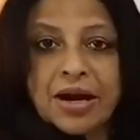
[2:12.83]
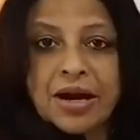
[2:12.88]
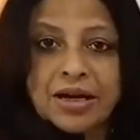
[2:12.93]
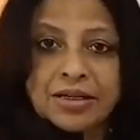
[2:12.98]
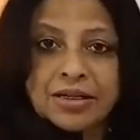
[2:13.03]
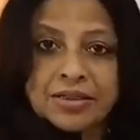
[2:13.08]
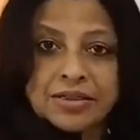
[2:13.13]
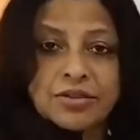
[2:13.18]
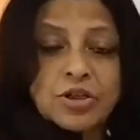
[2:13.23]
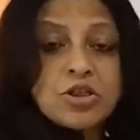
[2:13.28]

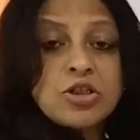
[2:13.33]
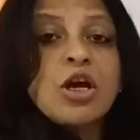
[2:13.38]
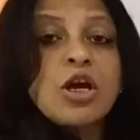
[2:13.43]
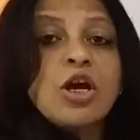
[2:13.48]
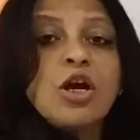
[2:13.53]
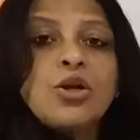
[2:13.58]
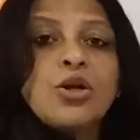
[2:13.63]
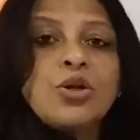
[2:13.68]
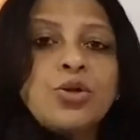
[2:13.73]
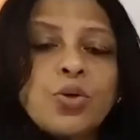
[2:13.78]
partners.
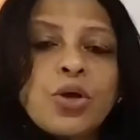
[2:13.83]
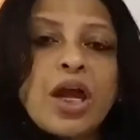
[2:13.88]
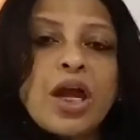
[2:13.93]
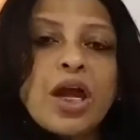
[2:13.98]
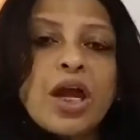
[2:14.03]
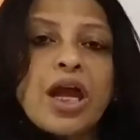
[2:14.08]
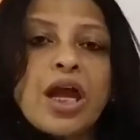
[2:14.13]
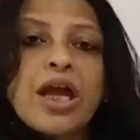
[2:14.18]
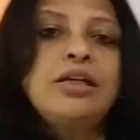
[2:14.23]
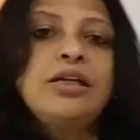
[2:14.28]

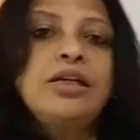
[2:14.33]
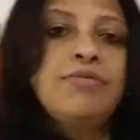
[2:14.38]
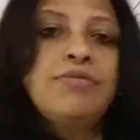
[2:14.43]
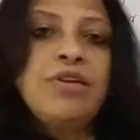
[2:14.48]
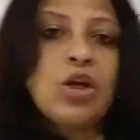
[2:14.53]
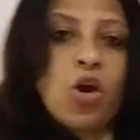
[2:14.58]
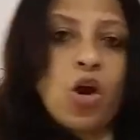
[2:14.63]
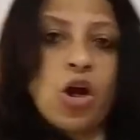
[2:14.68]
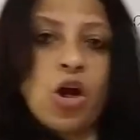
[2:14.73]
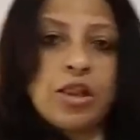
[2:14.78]
Togetherly
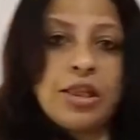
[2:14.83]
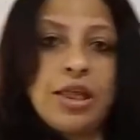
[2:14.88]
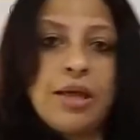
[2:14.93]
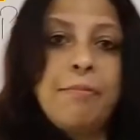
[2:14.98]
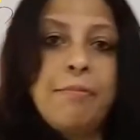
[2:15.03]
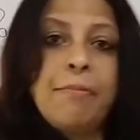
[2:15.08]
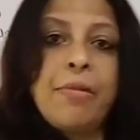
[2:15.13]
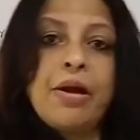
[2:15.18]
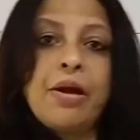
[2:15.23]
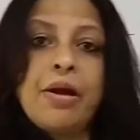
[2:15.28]
we call
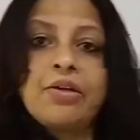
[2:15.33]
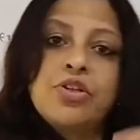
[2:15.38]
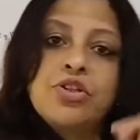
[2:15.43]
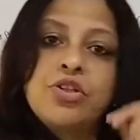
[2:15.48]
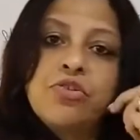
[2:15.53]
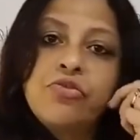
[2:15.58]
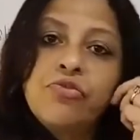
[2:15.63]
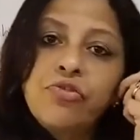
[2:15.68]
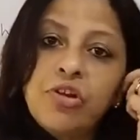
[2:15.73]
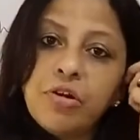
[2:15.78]
them
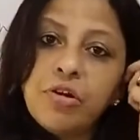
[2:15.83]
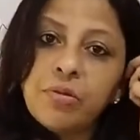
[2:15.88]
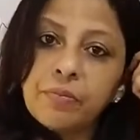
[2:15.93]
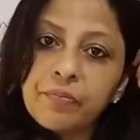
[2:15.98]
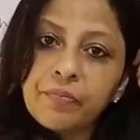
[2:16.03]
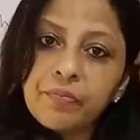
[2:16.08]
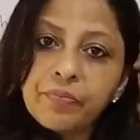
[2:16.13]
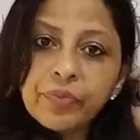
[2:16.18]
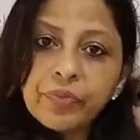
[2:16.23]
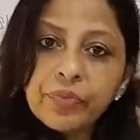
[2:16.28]
partnership
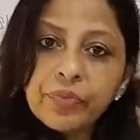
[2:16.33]
firm.